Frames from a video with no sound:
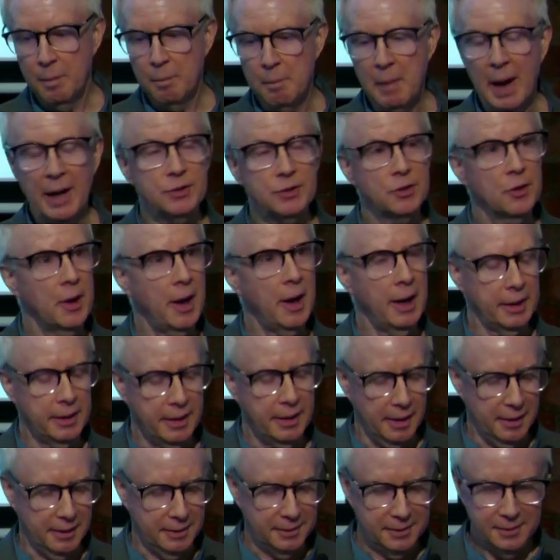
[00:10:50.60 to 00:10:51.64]

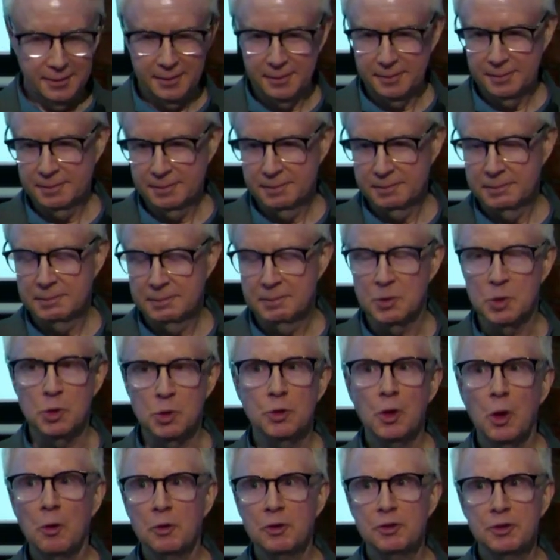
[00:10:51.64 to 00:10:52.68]
Matauranga.
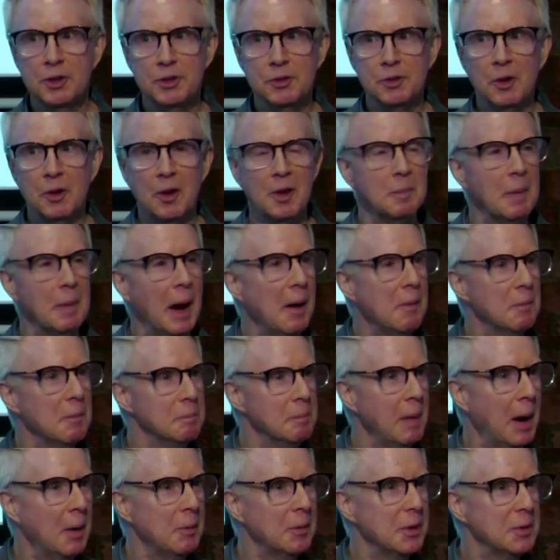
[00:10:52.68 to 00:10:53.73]
You'll notice these are all the
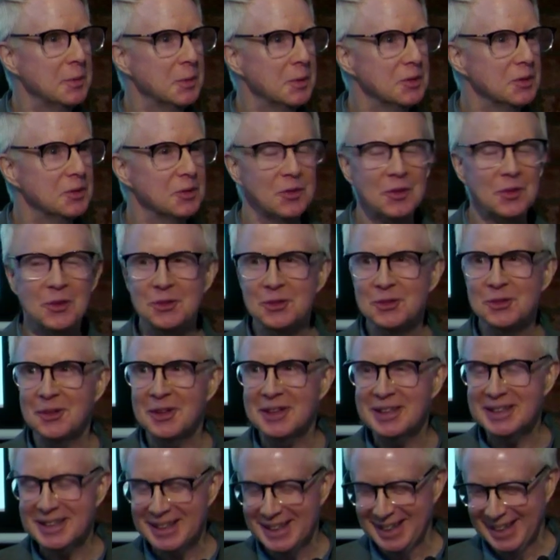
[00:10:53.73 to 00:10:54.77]
Maori words first,
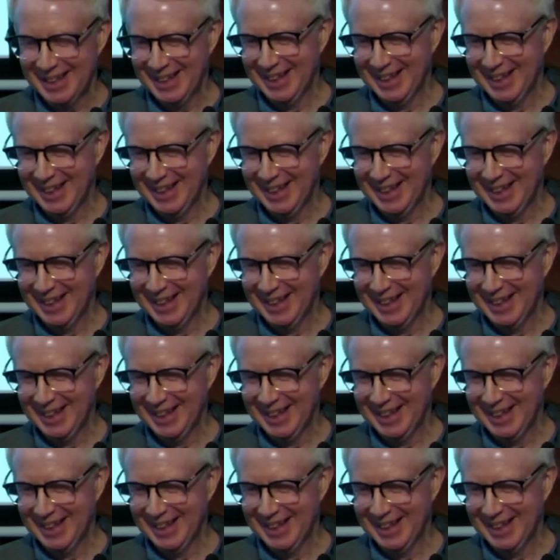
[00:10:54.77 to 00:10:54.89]
right?